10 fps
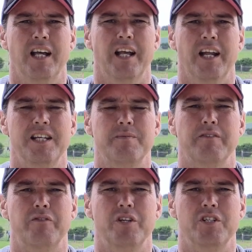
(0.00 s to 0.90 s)
and uh, here's a
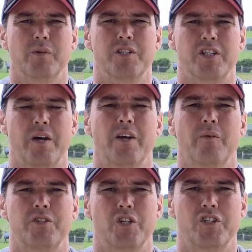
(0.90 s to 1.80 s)
bit of footage of what's going
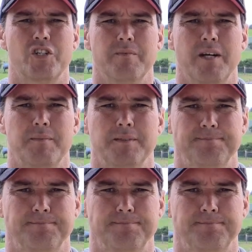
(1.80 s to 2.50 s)
on with Josh at the moment.